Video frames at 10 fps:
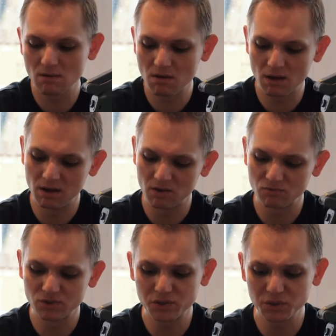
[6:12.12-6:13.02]
to
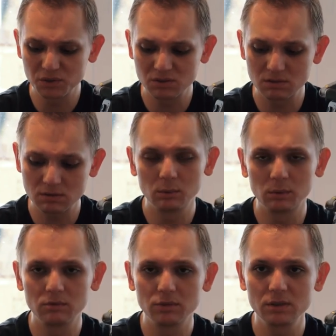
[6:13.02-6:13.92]

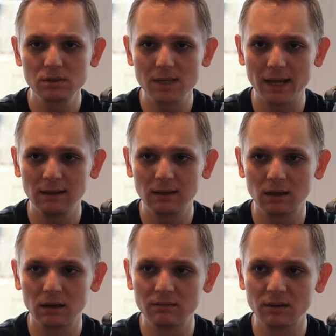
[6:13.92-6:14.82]
reduce any
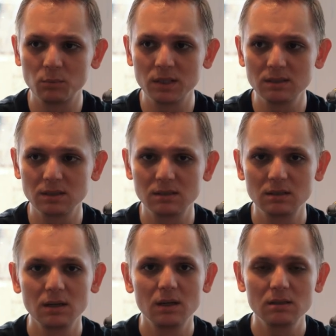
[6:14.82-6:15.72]
kind of unwanted
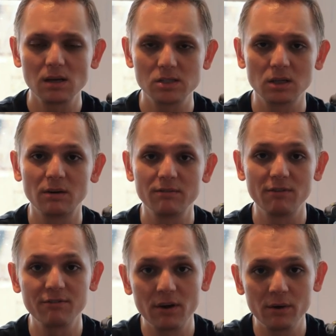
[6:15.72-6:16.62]
touching of your
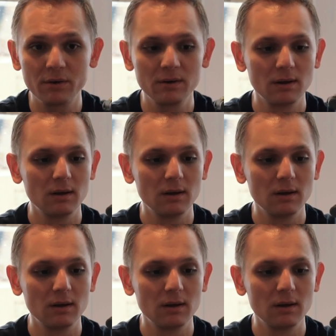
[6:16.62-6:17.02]
phone,